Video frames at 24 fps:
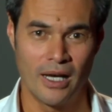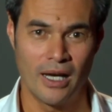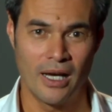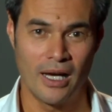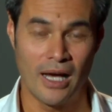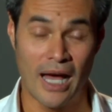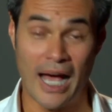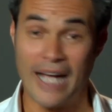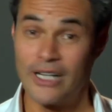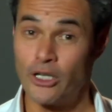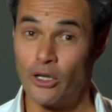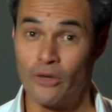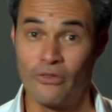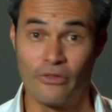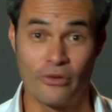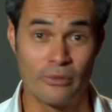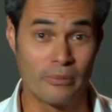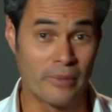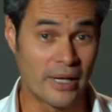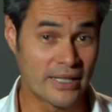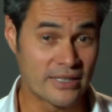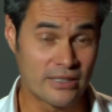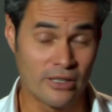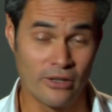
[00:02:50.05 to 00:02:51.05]
I know for
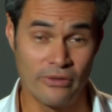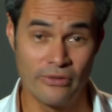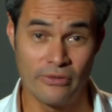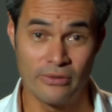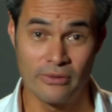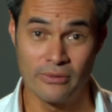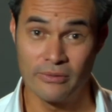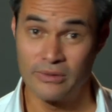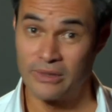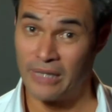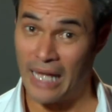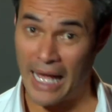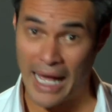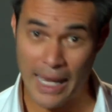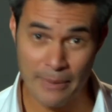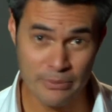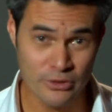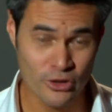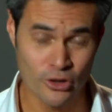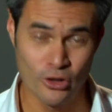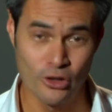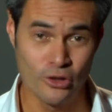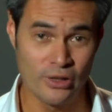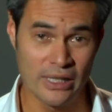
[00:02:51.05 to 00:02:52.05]
myself,
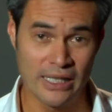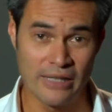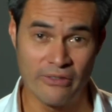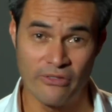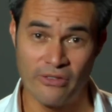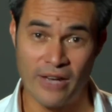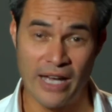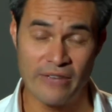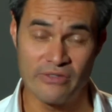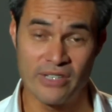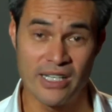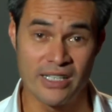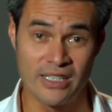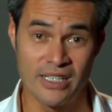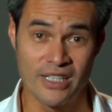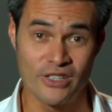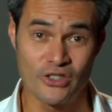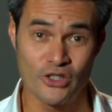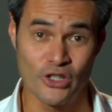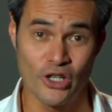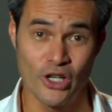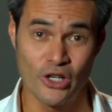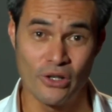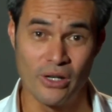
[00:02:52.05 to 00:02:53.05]
absolutely, 5-10
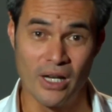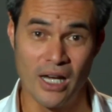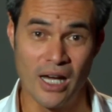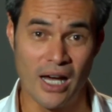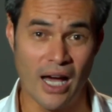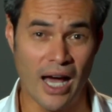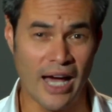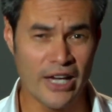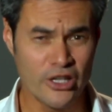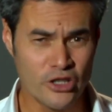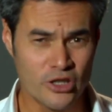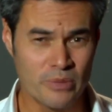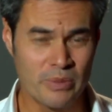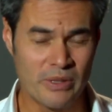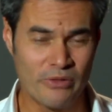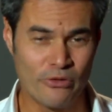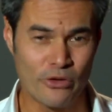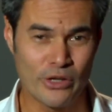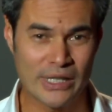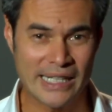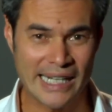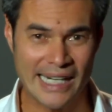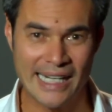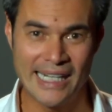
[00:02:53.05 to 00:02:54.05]
years ago, I used to be
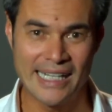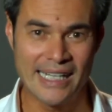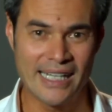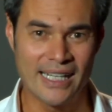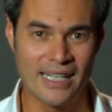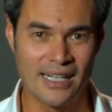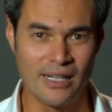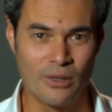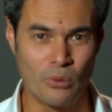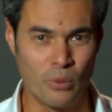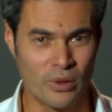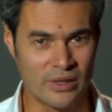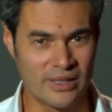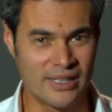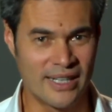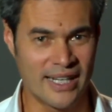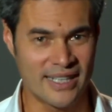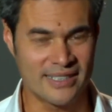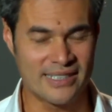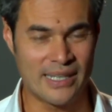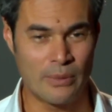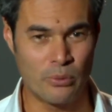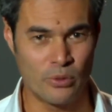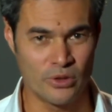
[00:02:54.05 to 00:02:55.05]
very clear what the
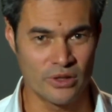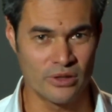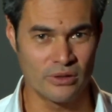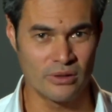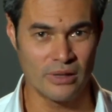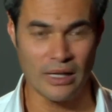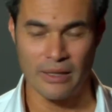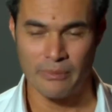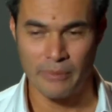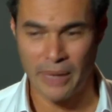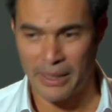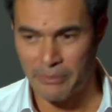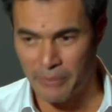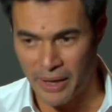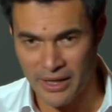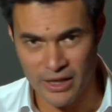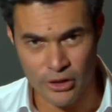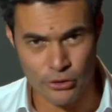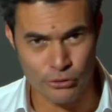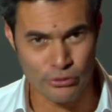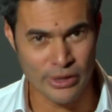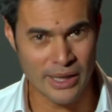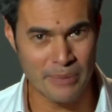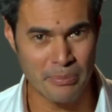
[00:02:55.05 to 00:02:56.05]
next step was, my
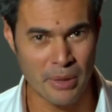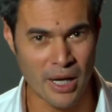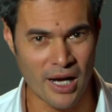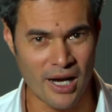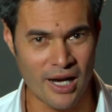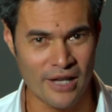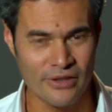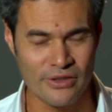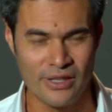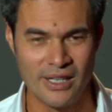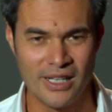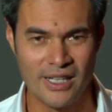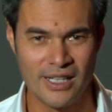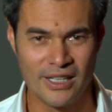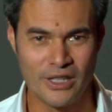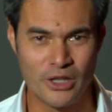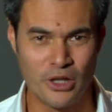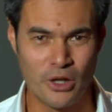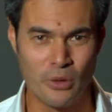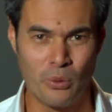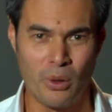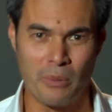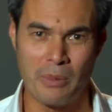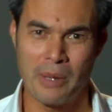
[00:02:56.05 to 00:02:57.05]
career path,
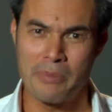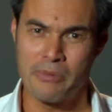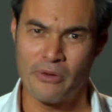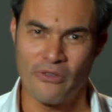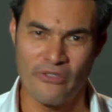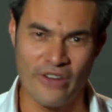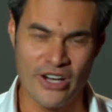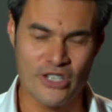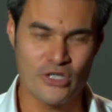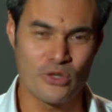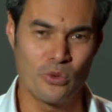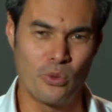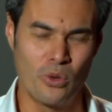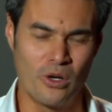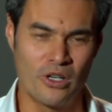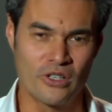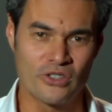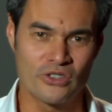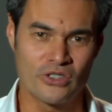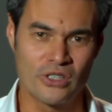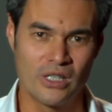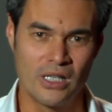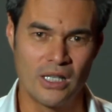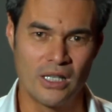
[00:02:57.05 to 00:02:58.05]
you know, what my profession
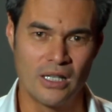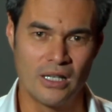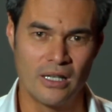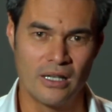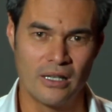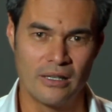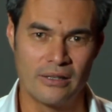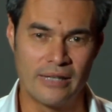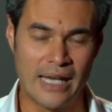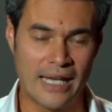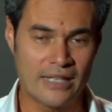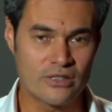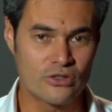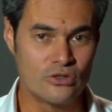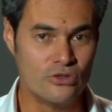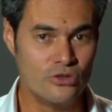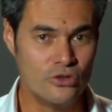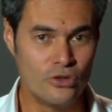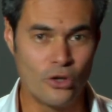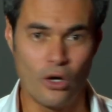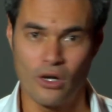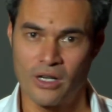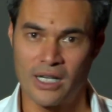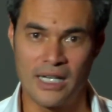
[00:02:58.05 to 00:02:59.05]
was. That's
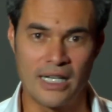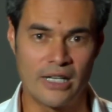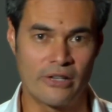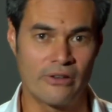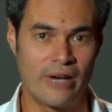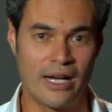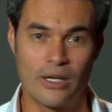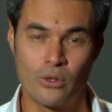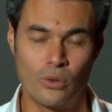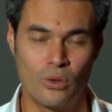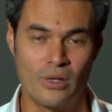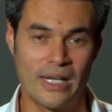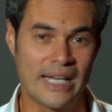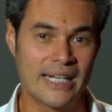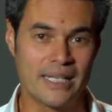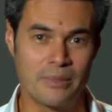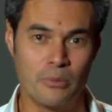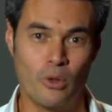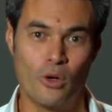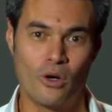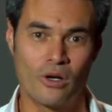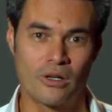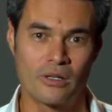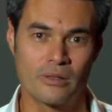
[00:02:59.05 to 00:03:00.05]
not clear at all
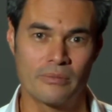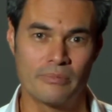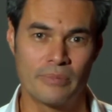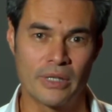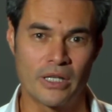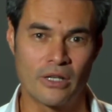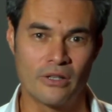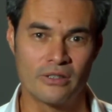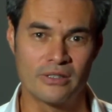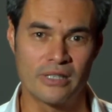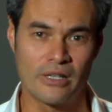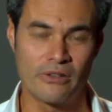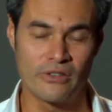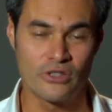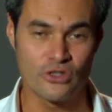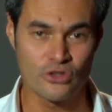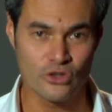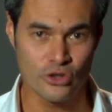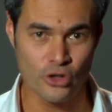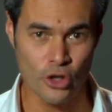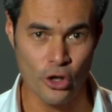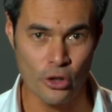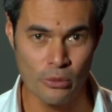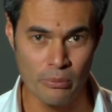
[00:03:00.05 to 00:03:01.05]
anymore because there are
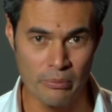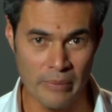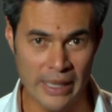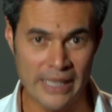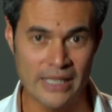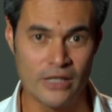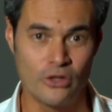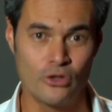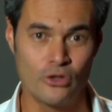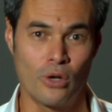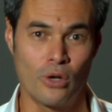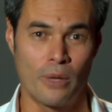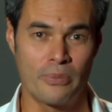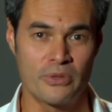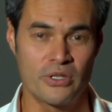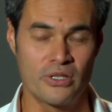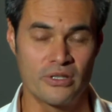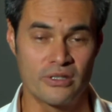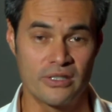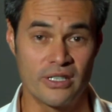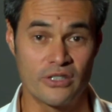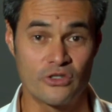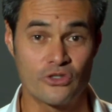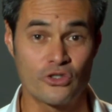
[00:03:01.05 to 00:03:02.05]
so many
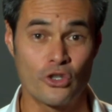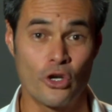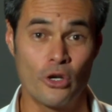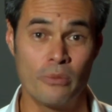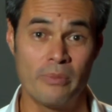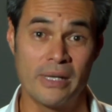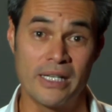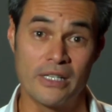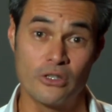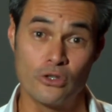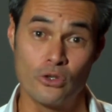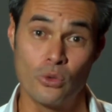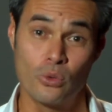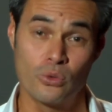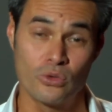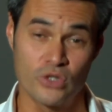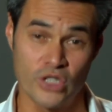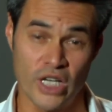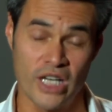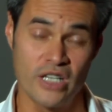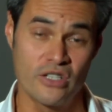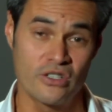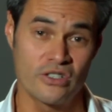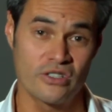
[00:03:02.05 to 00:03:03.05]
options, there's so many new
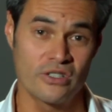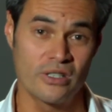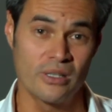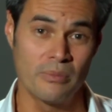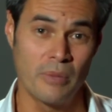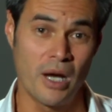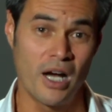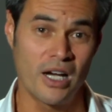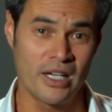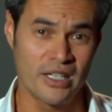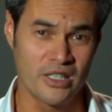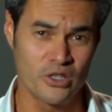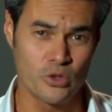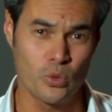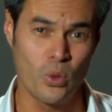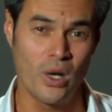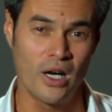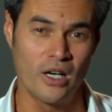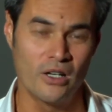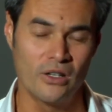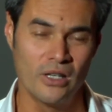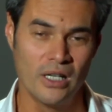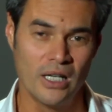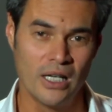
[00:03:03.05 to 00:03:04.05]
changes in the market as
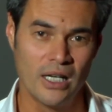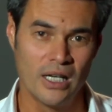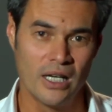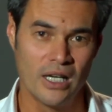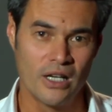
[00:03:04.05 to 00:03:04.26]
well.